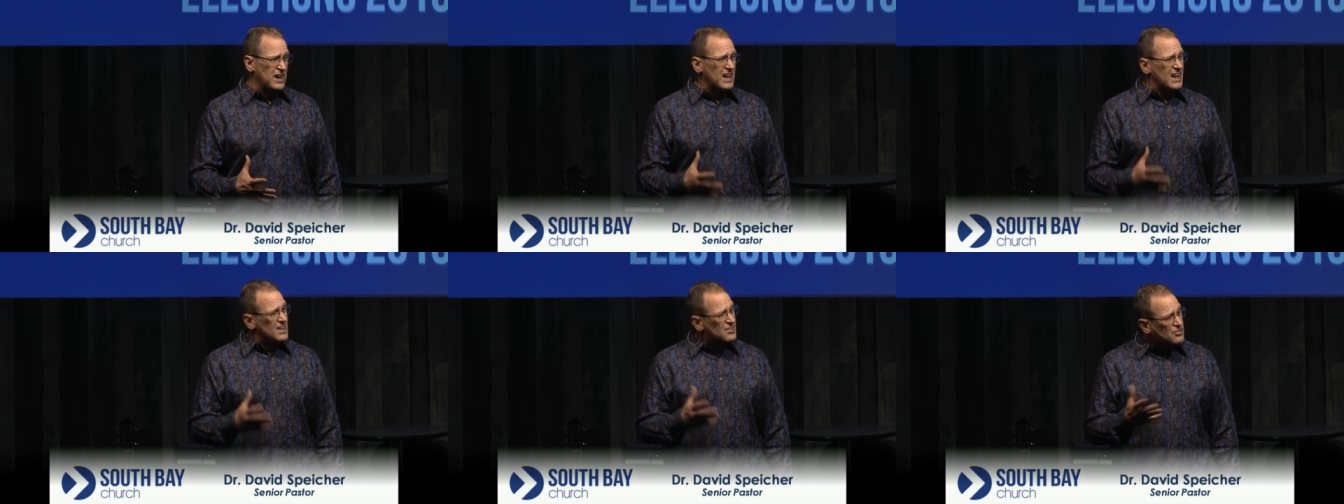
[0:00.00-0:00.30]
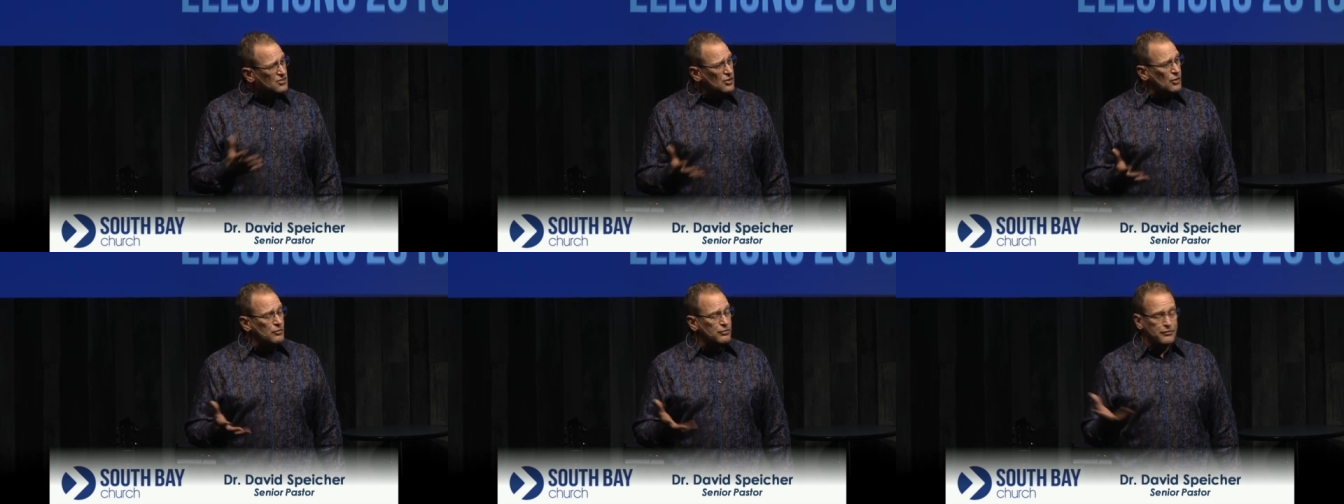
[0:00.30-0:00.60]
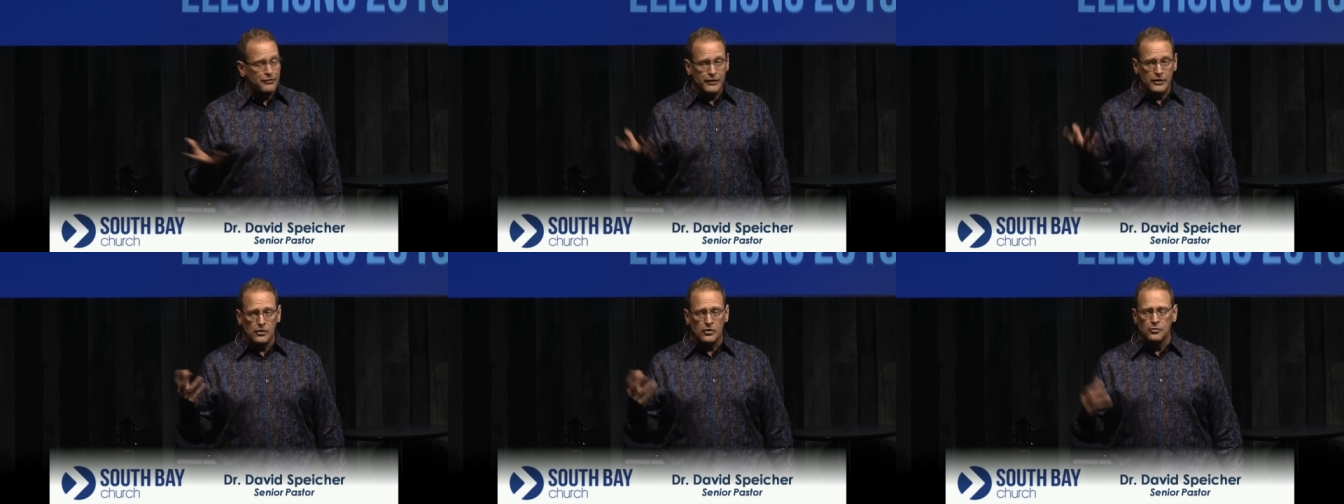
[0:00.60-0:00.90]
is so
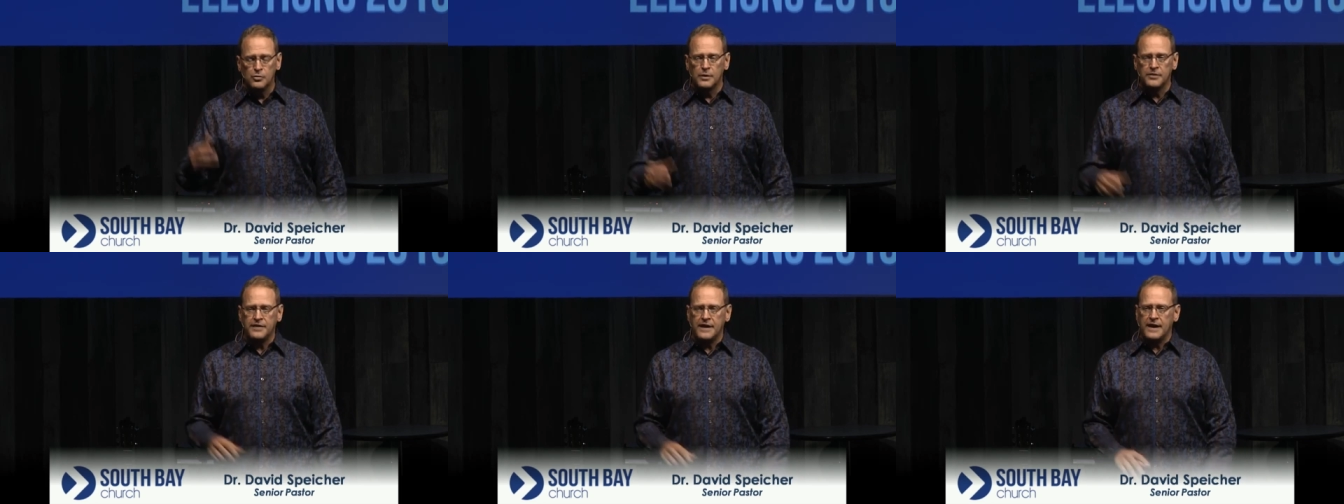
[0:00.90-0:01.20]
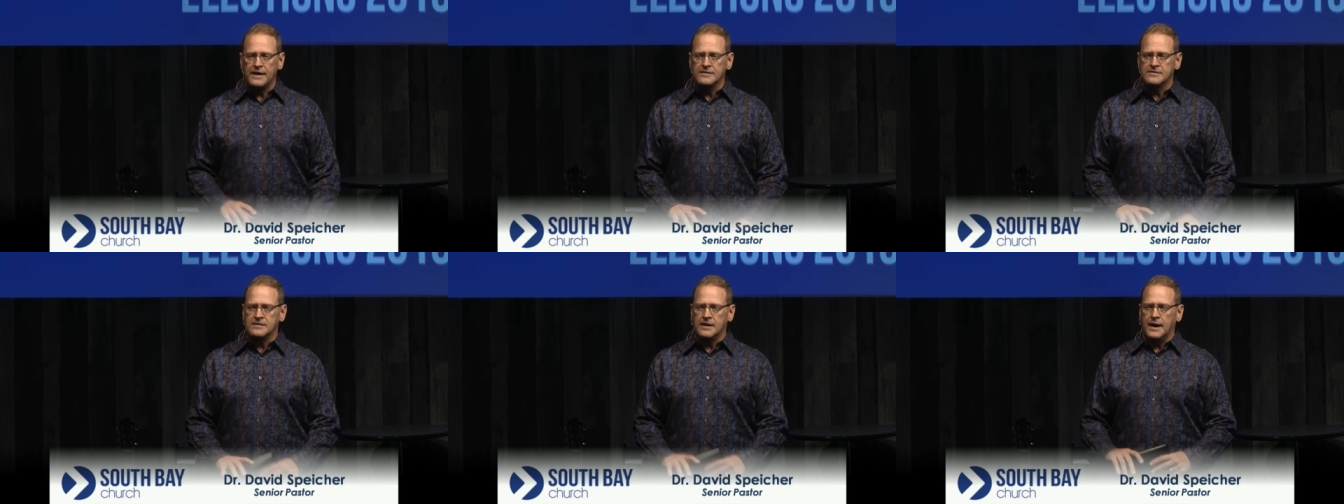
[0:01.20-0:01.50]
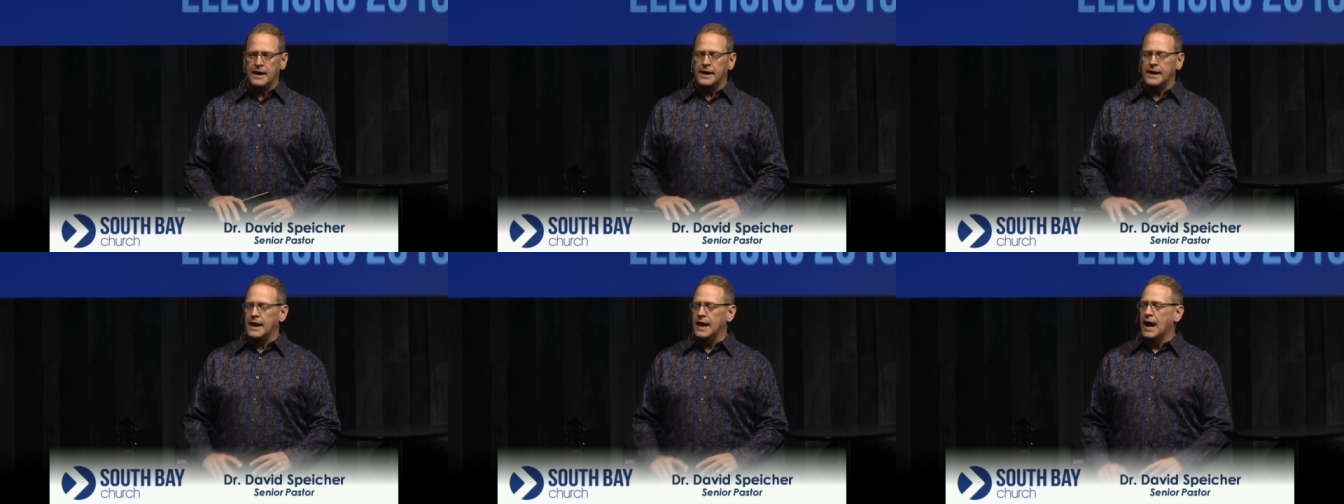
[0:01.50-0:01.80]
filled with
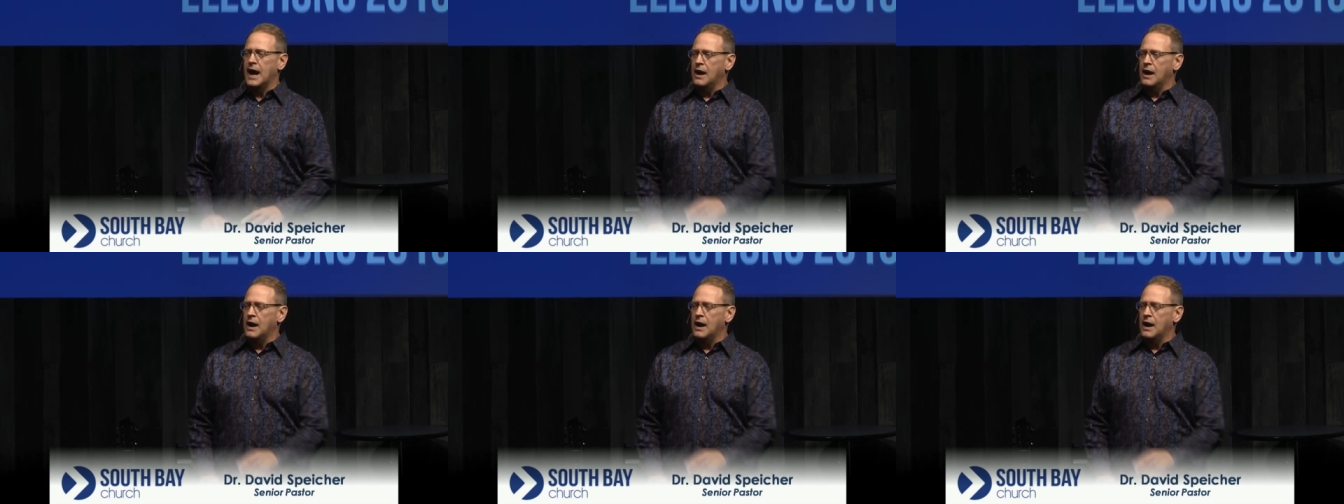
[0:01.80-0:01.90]
anxiety.